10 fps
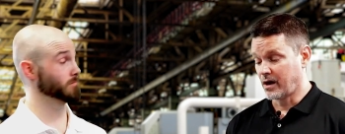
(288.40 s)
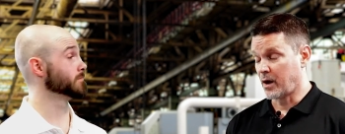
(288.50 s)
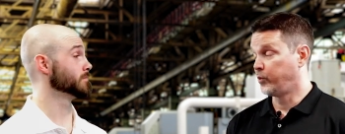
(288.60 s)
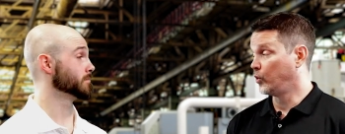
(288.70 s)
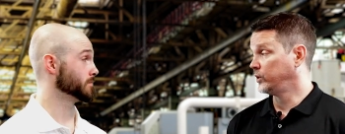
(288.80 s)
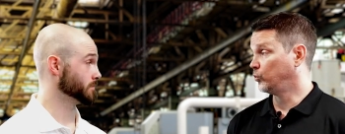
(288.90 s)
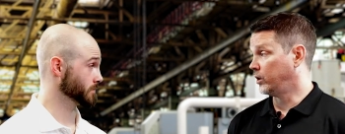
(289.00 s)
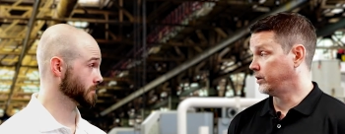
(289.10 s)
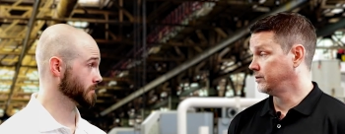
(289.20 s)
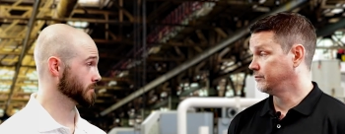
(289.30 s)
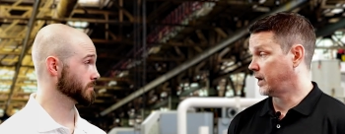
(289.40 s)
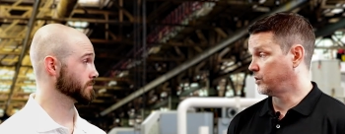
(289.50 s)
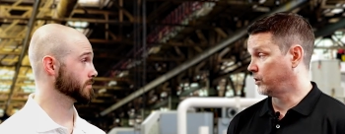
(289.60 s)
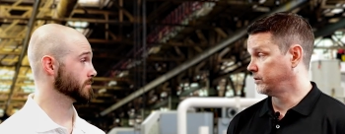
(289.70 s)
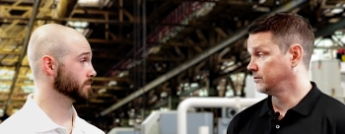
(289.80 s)
Speaker 1: a 0.1
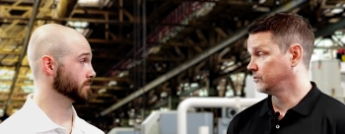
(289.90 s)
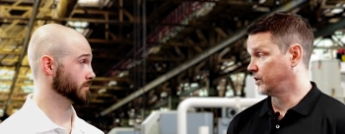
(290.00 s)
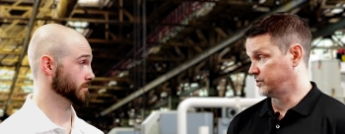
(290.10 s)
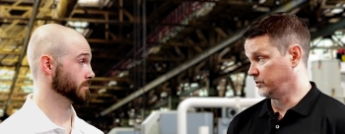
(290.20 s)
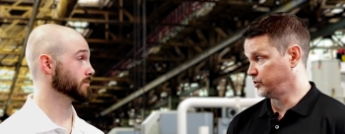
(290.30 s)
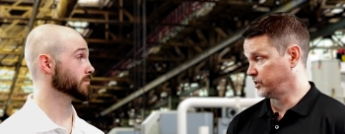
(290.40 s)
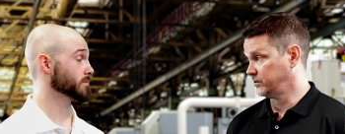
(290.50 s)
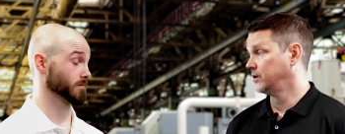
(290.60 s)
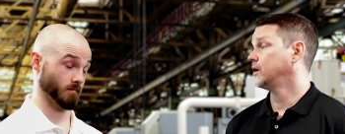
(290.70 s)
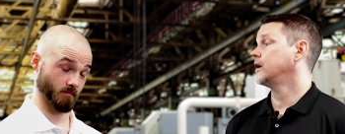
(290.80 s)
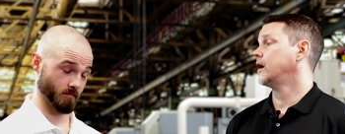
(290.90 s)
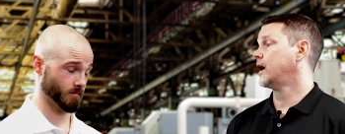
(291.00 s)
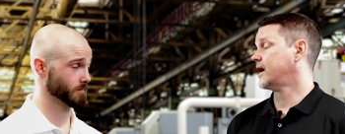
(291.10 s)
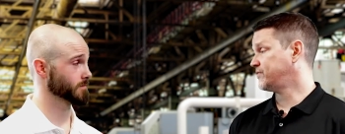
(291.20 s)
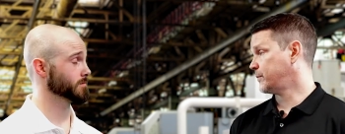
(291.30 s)
micron resolution,
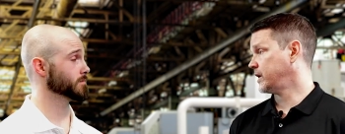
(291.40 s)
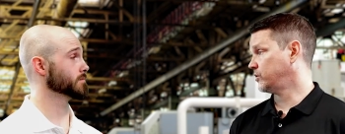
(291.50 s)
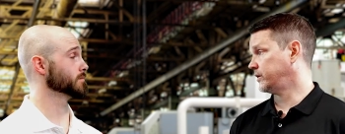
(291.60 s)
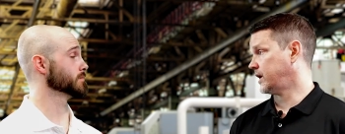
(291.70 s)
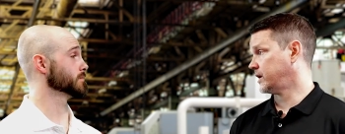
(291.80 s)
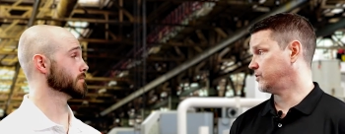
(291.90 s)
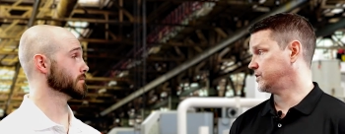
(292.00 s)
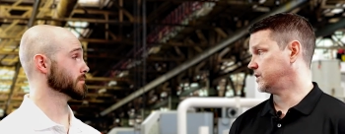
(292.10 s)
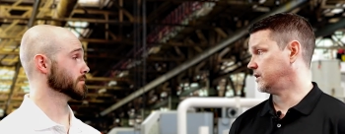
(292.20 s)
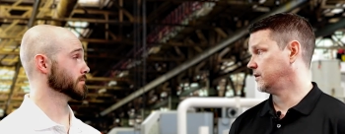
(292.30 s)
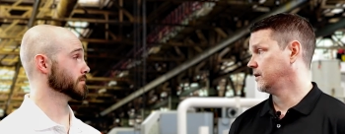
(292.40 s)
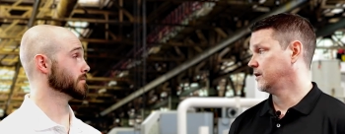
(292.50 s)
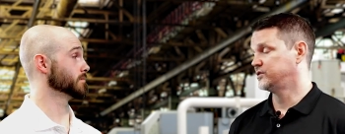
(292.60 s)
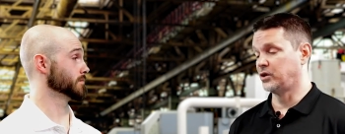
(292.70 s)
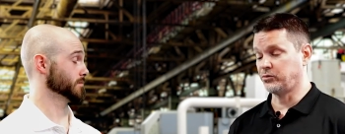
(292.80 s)
half a micron accuracy.
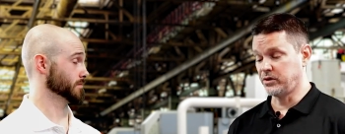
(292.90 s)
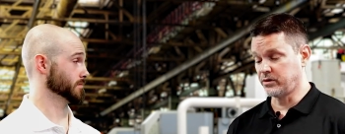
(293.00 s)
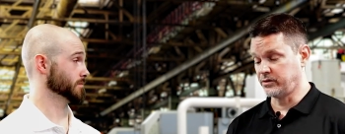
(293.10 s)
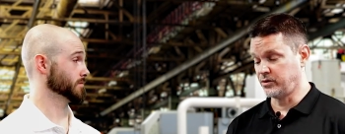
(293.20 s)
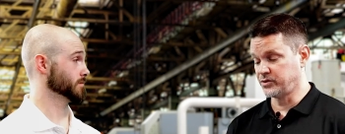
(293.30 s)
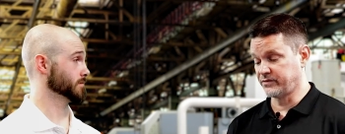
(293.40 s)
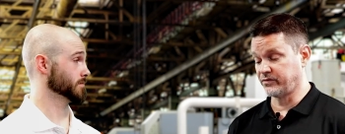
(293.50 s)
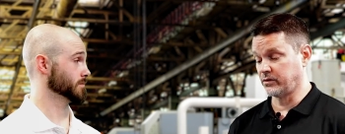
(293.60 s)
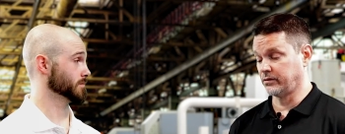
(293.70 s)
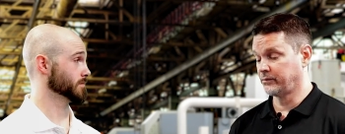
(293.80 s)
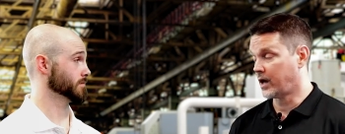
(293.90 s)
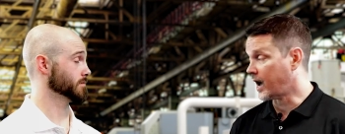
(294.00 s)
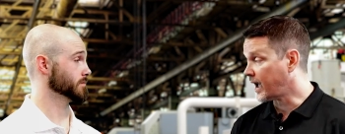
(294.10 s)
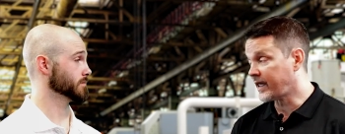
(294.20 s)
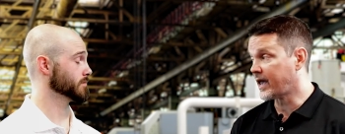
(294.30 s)
So you can use it for
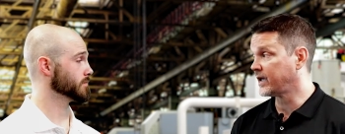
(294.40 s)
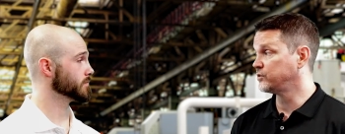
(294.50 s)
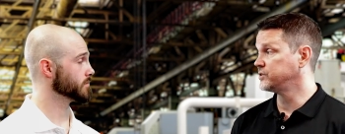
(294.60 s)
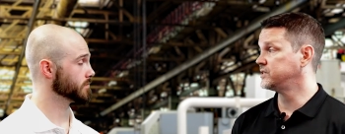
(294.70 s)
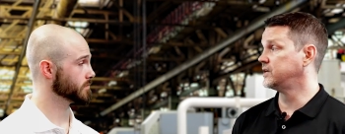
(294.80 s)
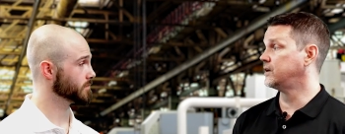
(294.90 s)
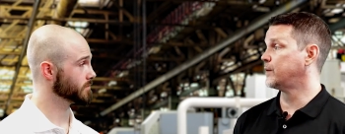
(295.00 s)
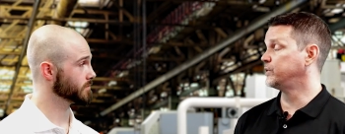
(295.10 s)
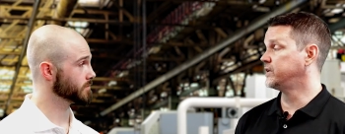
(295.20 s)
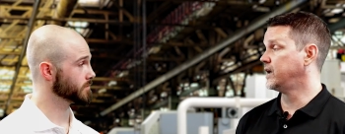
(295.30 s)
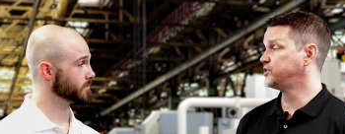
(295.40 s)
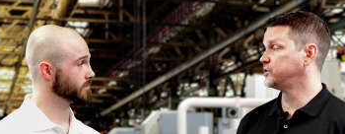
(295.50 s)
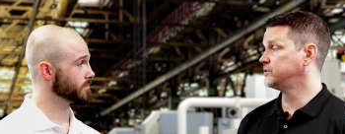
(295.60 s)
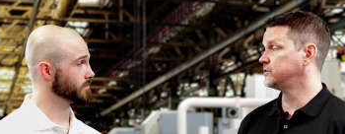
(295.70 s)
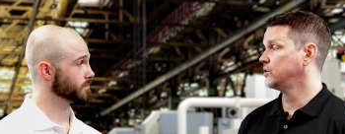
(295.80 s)
high accuracy
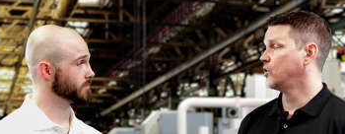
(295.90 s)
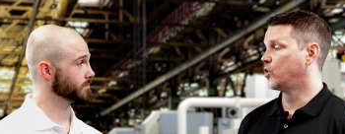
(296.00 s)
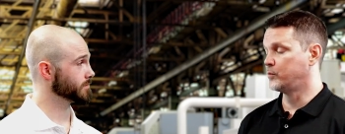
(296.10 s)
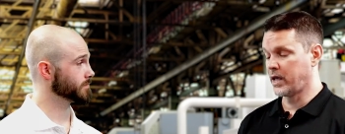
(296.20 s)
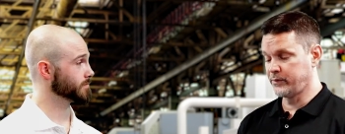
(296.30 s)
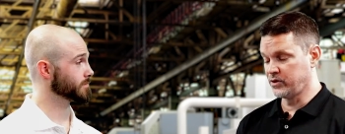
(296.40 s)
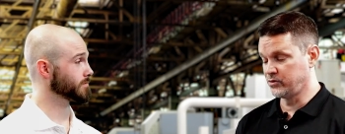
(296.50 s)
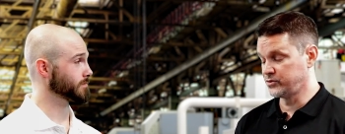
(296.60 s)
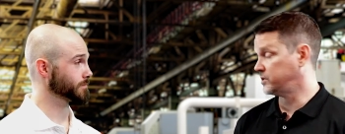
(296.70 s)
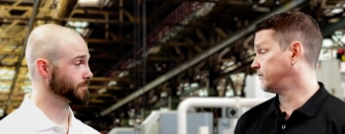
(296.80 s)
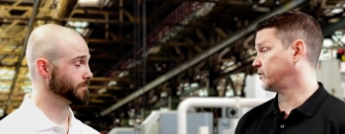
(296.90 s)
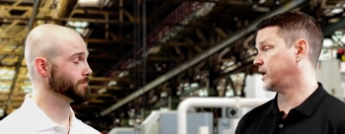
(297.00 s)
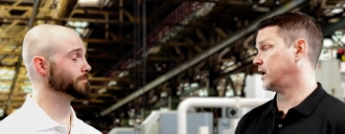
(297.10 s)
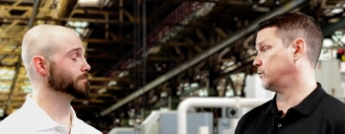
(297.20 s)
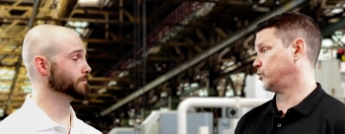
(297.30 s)
applications, or maybe you're using it for
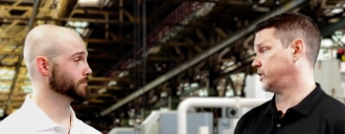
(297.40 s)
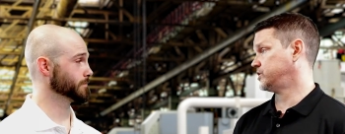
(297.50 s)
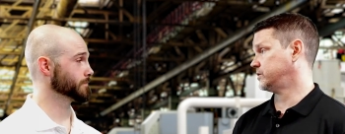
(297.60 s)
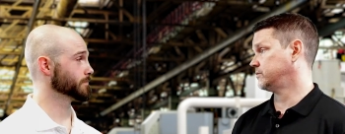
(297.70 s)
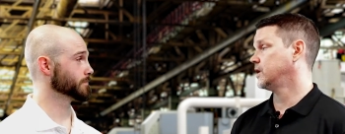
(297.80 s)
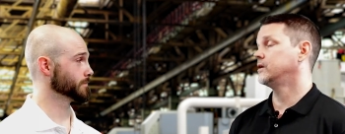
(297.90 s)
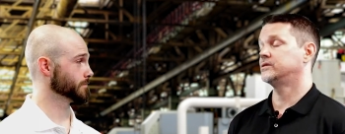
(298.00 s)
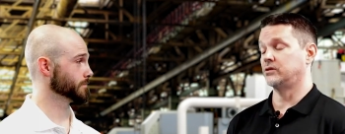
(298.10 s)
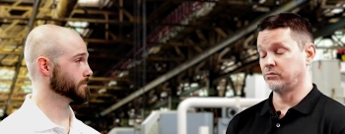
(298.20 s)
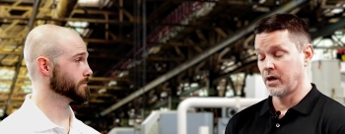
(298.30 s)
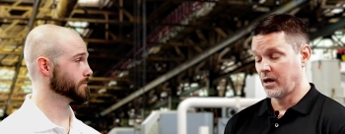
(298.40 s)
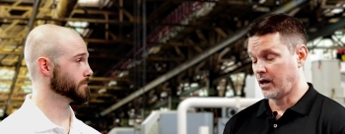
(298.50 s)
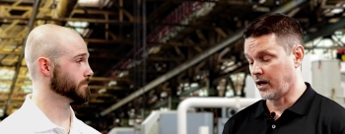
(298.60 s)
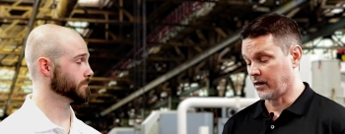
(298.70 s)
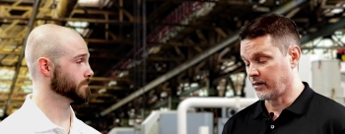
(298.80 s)
calibration. So
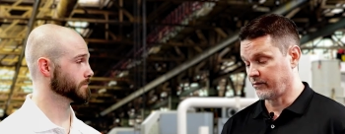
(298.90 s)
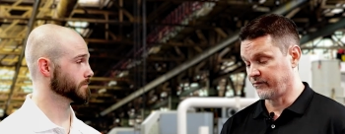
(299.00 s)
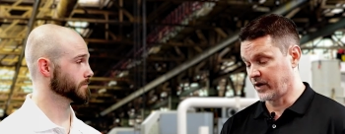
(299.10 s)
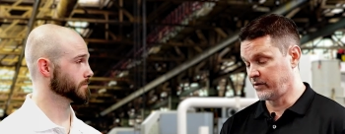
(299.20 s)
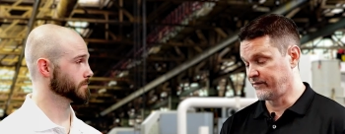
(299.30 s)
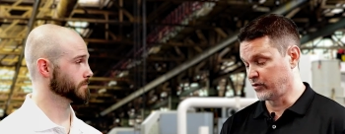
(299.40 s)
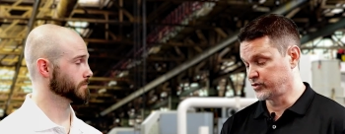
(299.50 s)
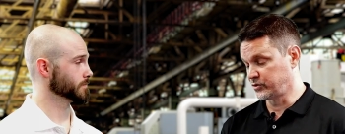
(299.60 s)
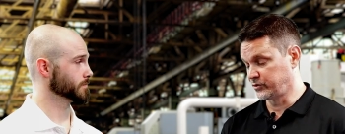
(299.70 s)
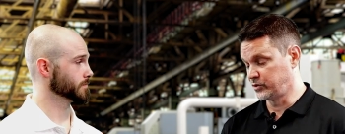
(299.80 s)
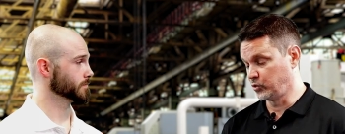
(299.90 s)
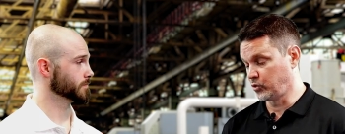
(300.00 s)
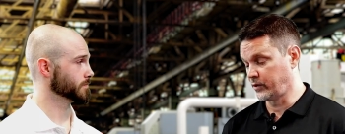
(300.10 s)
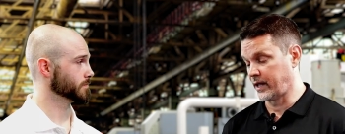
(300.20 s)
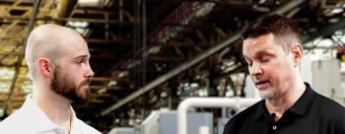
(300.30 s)
uh, very versatile
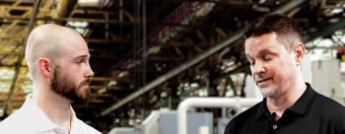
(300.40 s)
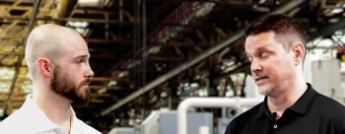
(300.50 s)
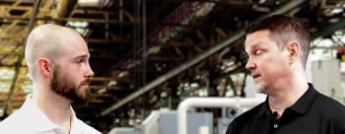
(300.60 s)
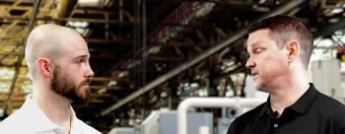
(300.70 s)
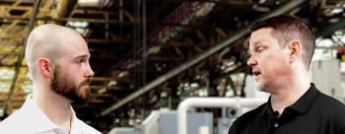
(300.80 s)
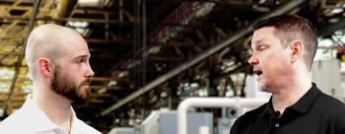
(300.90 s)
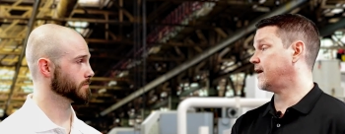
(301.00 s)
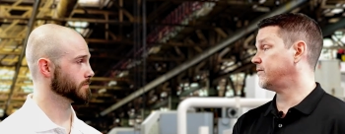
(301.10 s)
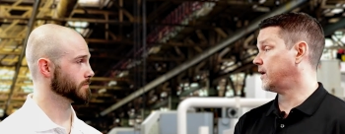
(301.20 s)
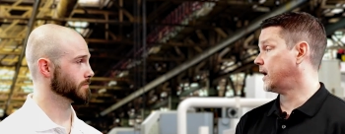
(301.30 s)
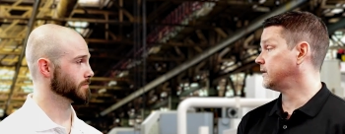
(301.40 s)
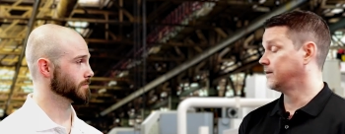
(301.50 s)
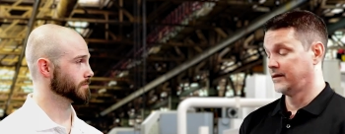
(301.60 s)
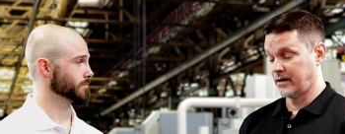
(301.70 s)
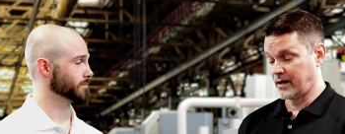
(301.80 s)
tool, and it's nice to have that
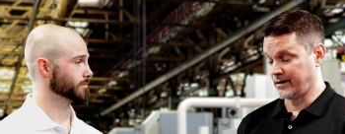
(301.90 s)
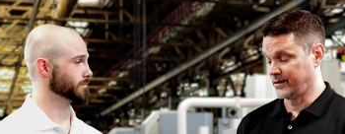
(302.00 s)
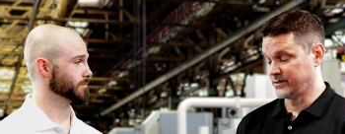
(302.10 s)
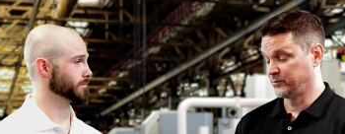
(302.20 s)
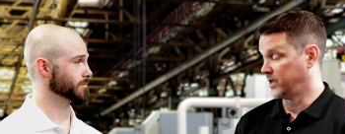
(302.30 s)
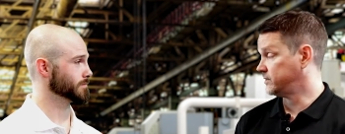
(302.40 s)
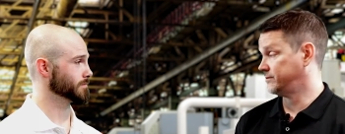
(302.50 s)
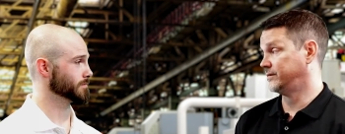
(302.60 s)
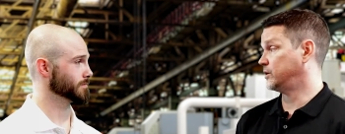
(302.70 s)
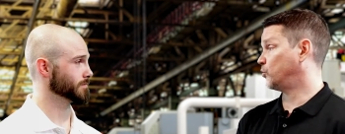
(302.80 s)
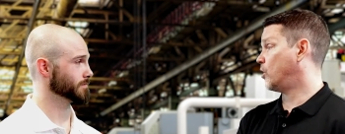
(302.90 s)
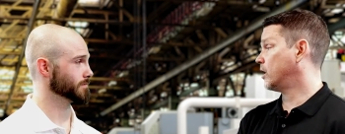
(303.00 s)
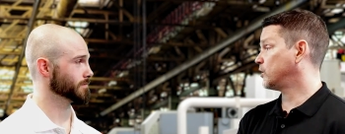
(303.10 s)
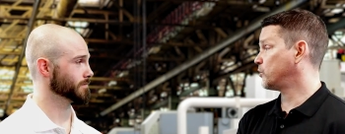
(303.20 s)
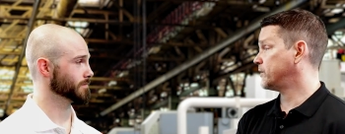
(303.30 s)
and it's, it's you can
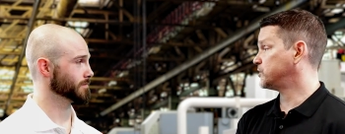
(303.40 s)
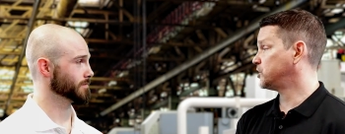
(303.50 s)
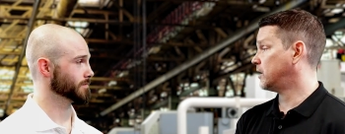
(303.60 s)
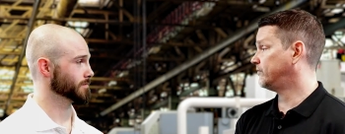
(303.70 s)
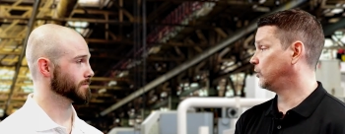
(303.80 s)
walk it around the shop